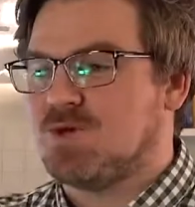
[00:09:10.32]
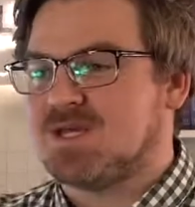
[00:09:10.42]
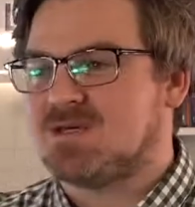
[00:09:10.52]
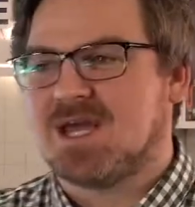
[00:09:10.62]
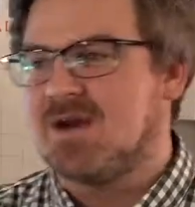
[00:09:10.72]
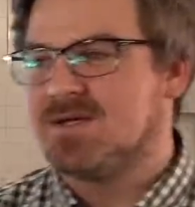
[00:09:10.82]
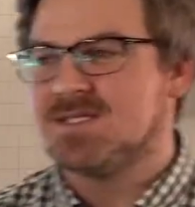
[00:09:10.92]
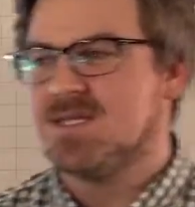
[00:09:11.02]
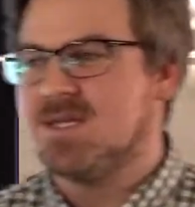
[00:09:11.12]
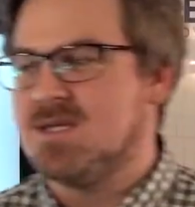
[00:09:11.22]
we
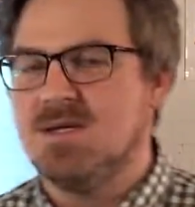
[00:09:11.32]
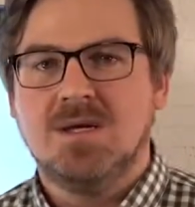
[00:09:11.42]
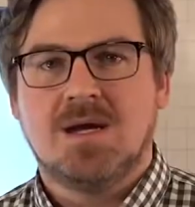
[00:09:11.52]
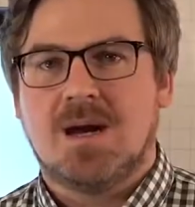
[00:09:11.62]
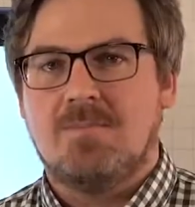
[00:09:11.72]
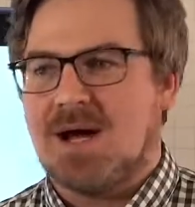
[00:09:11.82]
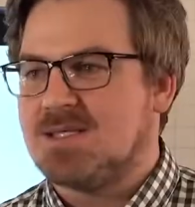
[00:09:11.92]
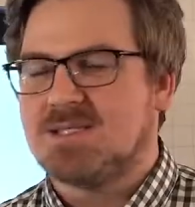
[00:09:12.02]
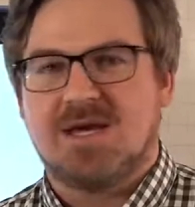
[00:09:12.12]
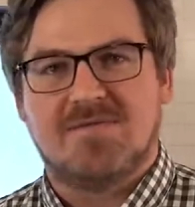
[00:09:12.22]
guarantee a
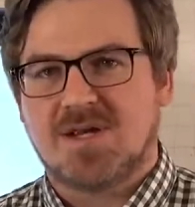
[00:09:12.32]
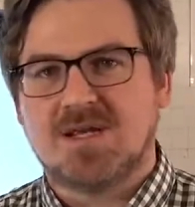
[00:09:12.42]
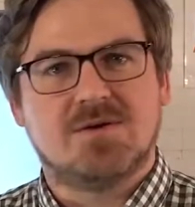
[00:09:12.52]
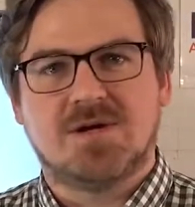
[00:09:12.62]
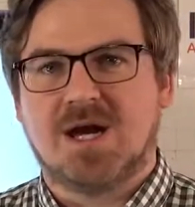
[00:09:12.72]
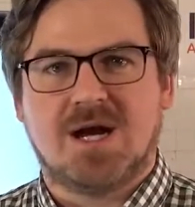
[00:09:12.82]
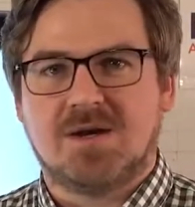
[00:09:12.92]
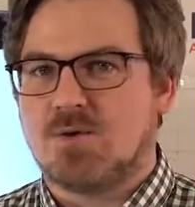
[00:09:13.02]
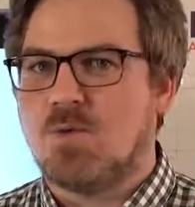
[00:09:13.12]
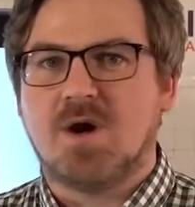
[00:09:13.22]
band 7, 8, or 9,
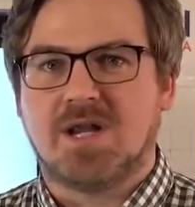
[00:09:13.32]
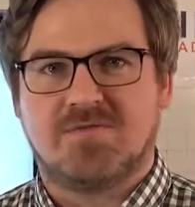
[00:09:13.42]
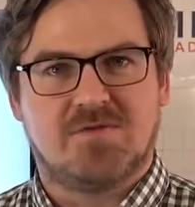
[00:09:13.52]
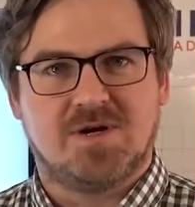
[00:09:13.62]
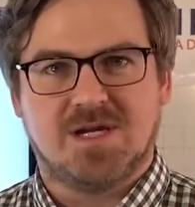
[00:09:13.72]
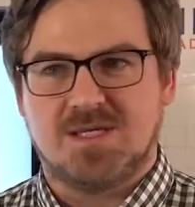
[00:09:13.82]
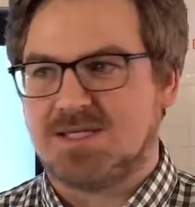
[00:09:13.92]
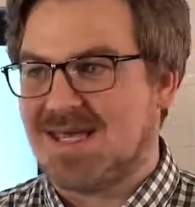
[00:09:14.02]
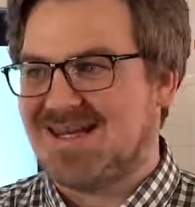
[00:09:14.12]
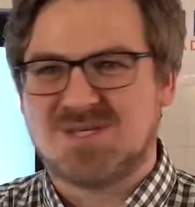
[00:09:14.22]
or whatever it is
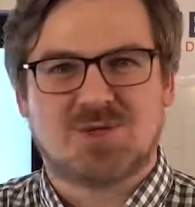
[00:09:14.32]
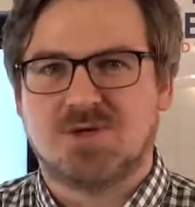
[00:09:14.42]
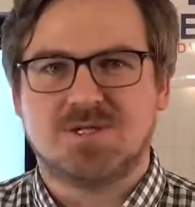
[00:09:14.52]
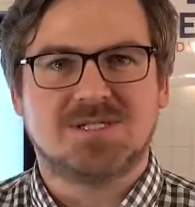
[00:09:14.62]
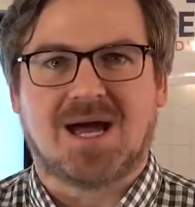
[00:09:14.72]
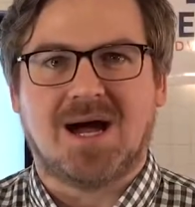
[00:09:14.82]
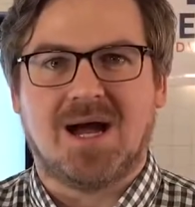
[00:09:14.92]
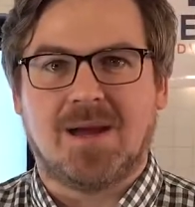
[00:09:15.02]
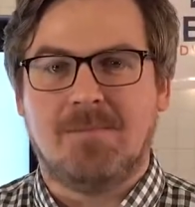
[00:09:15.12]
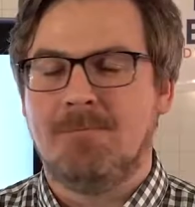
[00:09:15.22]
in a certain
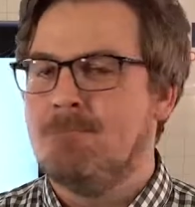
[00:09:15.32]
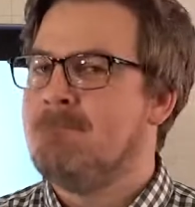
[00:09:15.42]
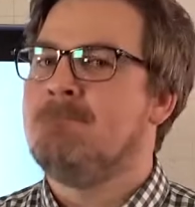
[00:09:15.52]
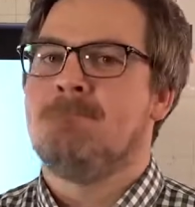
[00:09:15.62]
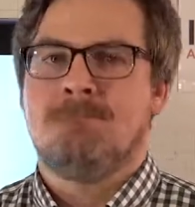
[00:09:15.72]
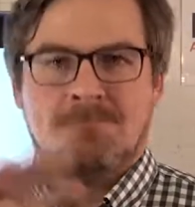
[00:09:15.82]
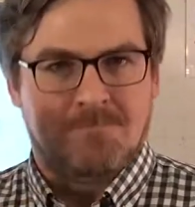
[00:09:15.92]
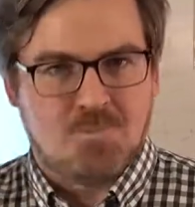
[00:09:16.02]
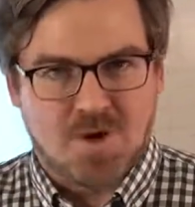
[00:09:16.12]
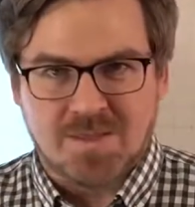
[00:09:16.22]
time,
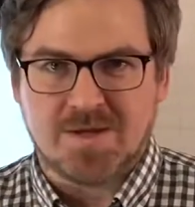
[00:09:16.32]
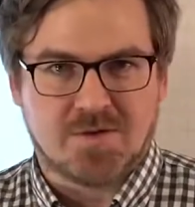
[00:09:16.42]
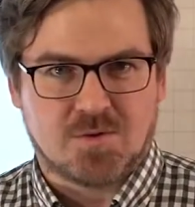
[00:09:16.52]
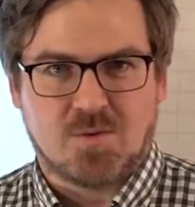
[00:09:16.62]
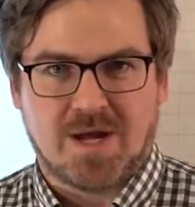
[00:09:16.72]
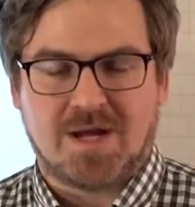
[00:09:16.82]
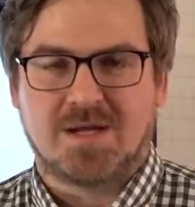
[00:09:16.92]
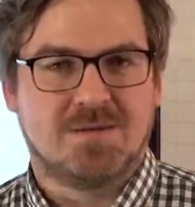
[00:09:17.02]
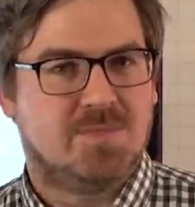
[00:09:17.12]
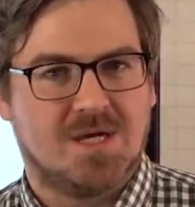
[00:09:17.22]
run the other way
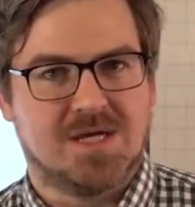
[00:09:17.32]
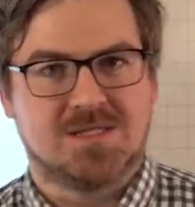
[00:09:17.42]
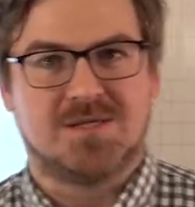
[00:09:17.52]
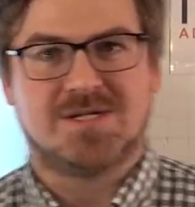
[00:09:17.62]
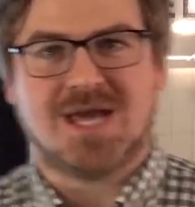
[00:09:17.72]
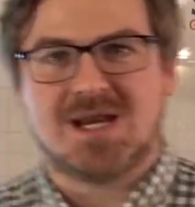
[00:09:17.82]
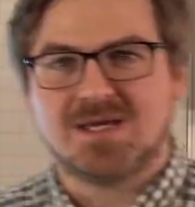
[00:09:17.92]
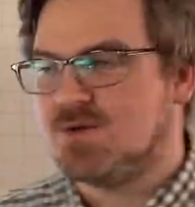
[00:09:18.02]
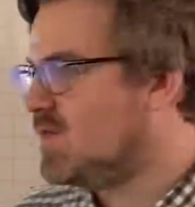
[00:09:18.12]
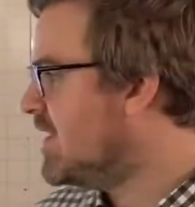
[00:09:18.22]
because they're
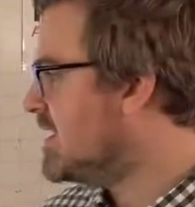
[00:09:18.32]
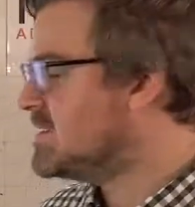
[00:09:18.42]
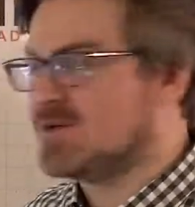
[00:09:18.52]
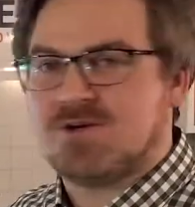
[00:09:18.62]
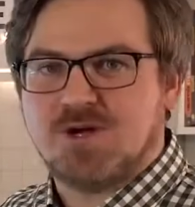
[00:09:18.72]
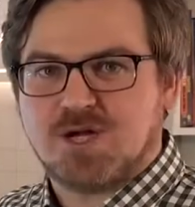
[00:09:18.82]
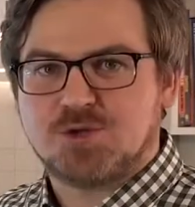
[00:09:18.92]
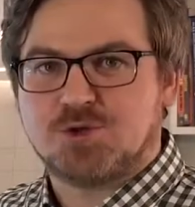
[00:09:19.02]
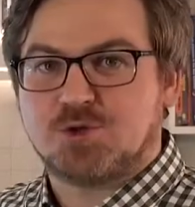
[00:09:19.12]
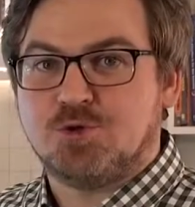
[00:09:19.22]
telling you things that are
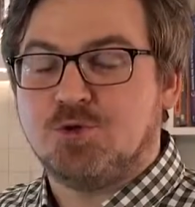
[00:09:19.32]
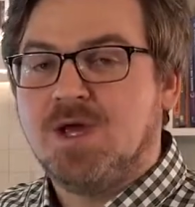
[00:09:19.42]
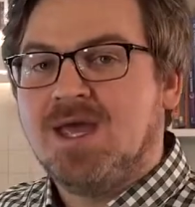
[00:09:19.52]
not true.